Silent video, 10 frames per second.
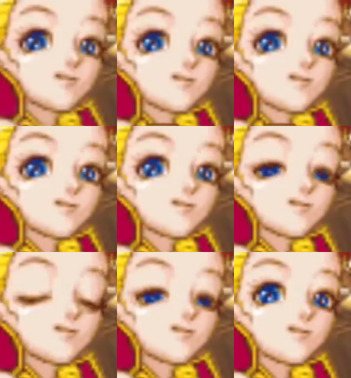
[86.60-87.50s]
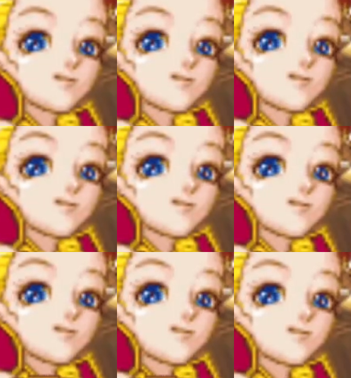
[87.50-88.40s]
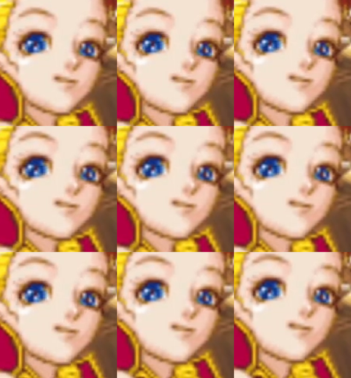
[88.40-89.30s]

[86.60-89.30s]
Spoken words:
No one is speaking in this clip.